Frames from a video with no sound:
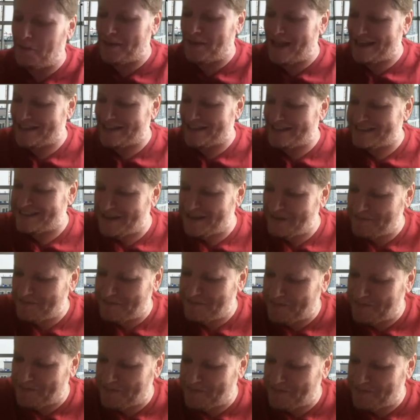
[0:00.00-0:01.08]
To complex
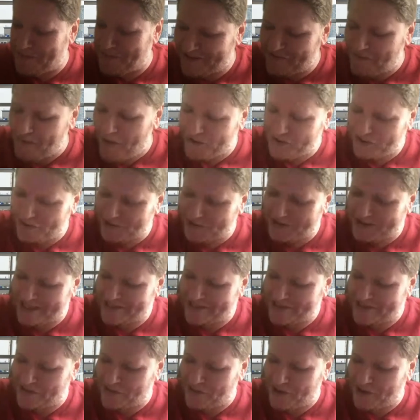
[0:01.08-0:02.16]
predictive models
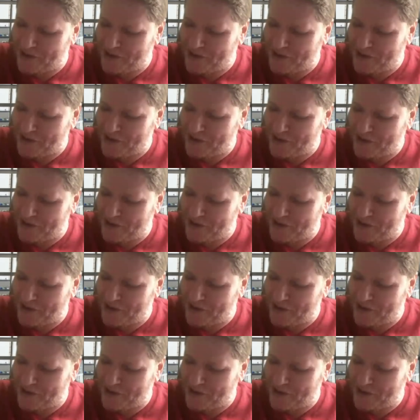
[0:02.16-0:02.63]
and so on,